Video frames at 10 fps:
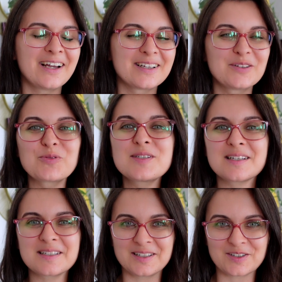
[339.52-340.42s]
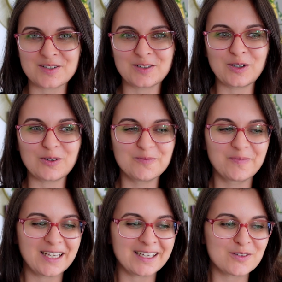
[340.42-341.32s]
those 6 years ago.
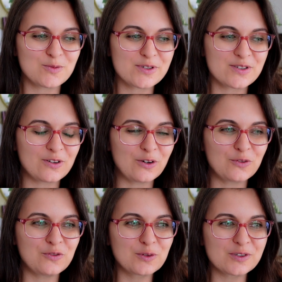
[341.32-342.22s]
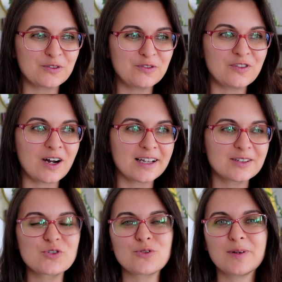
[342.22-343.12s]
It was full of
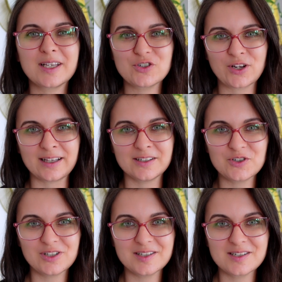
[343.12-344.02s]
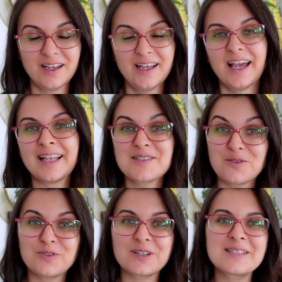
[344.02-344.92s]
fun drawing challenges. And so,
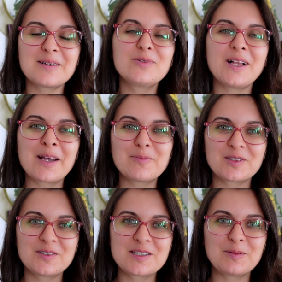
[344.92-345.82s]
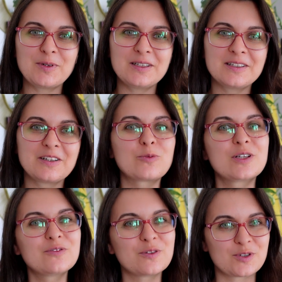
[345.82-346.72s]
for example, I participated in
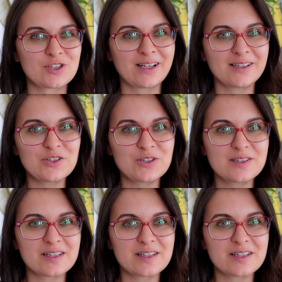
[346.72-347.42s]
one of those challenges